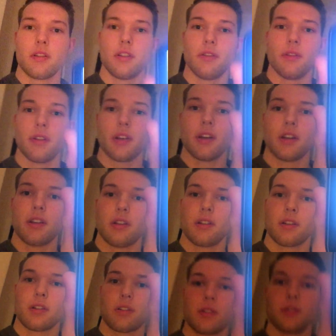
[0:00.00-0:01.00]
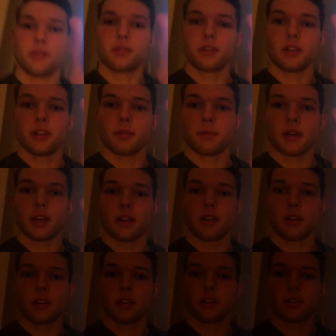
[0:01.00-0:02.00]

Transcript: deal with it and go straight to bed.